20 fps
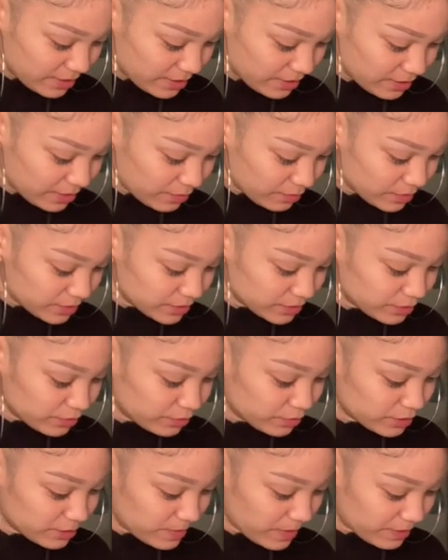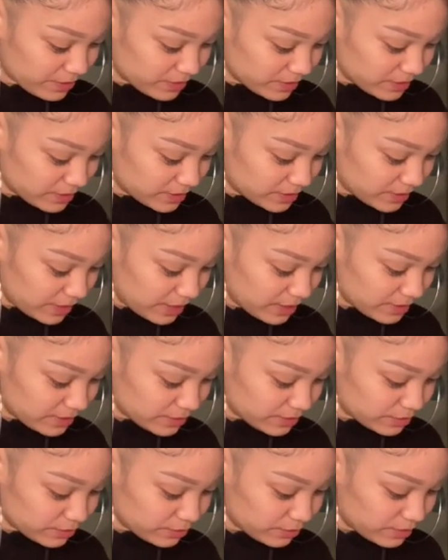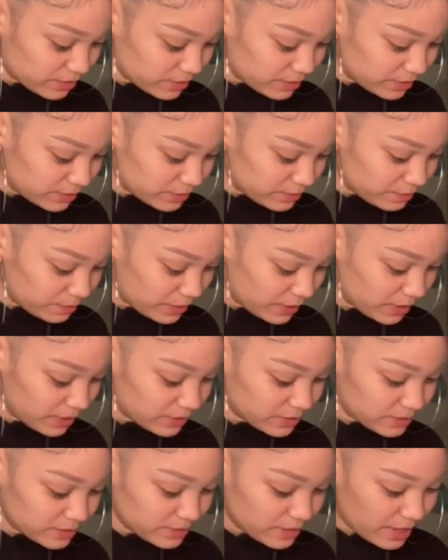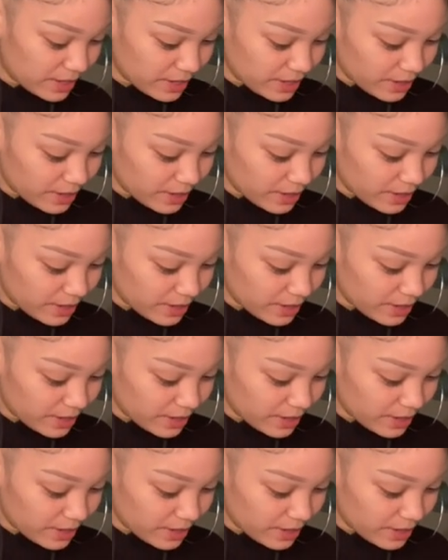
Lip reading: What's cool about this dinosaur and these pigs is that